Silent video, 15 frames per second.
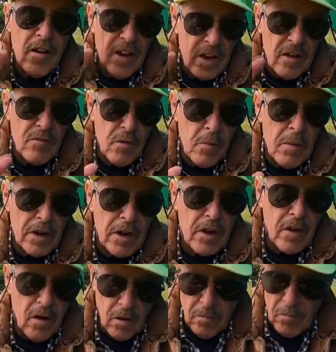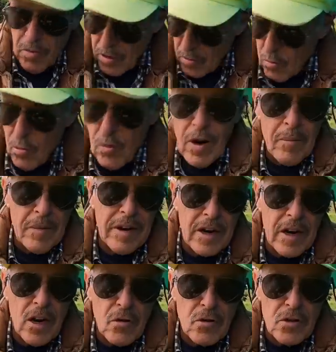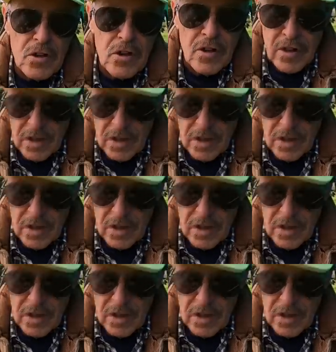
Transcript: even for bigger carp, they will come in close.